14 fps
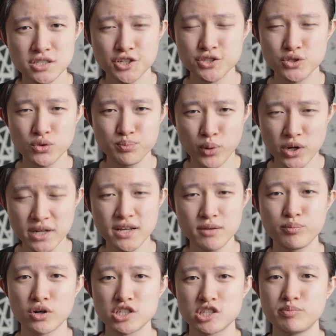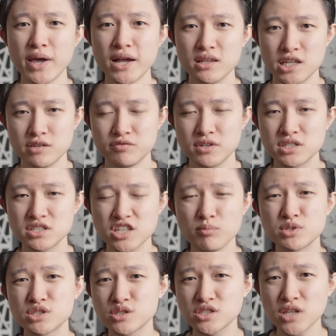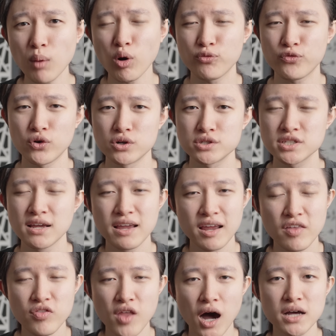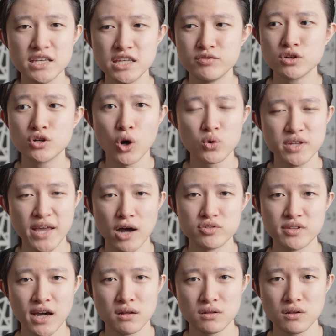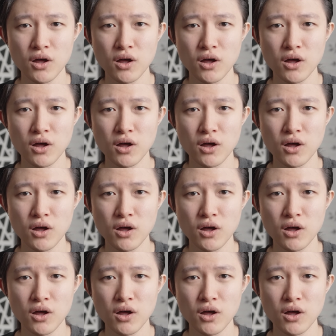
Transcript: Just to put it in perspective, some subwoofers cannot even go down that